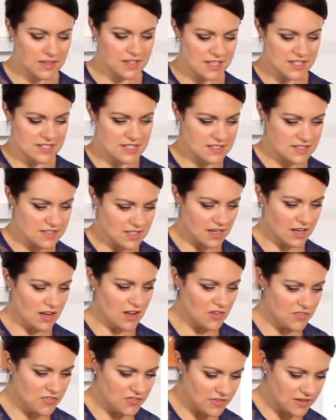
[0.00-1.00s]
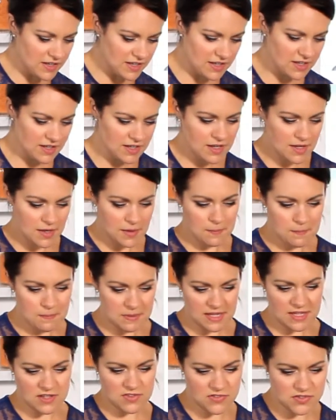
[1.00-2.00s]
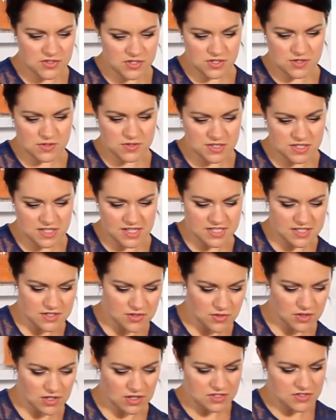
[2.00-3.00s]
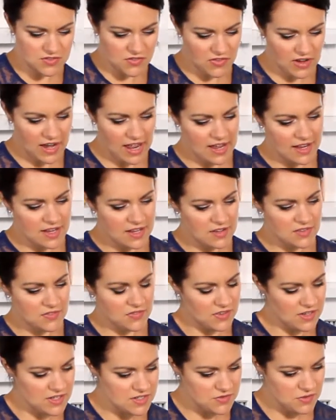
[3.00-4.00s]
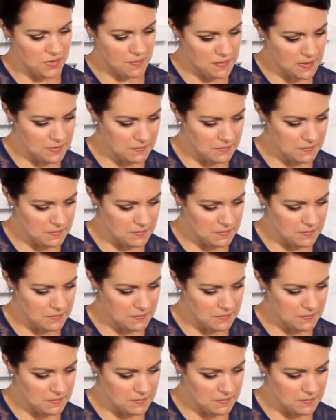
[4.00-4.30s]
the lovely beef juices and all those flavours from the